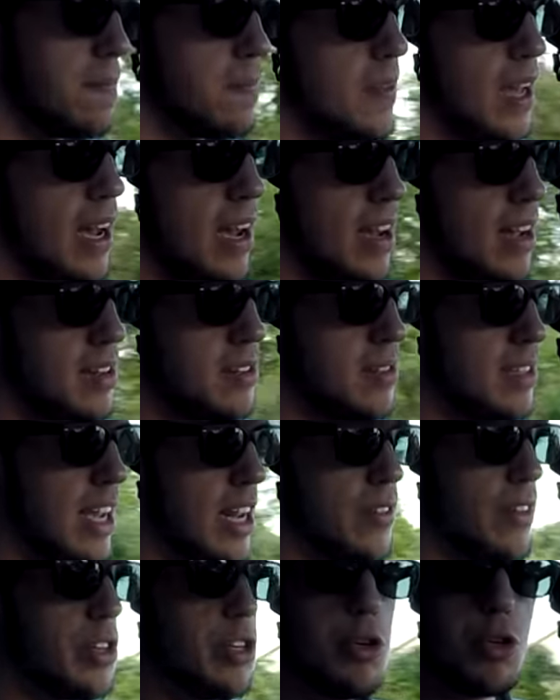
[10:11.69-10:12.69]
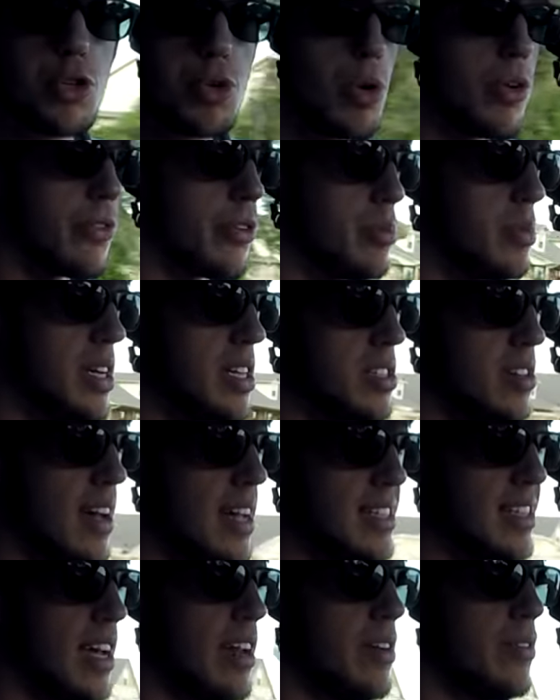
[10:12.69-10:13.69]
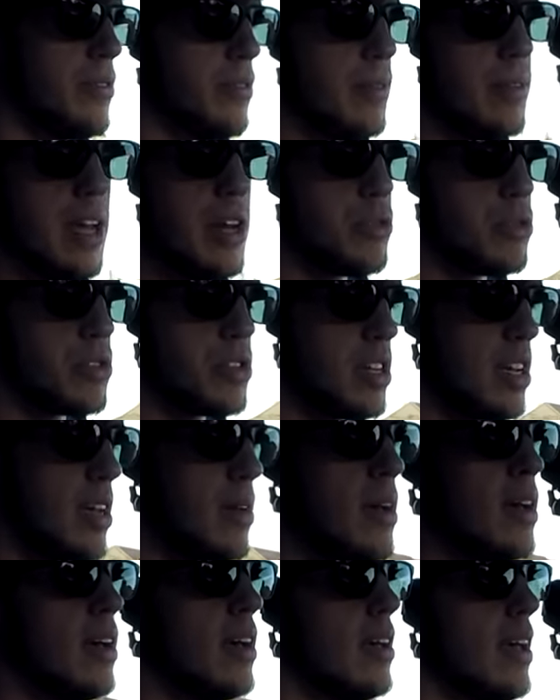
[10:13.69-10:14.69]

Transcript: uh, it's kind of unusual for me. So that's kind of interesting.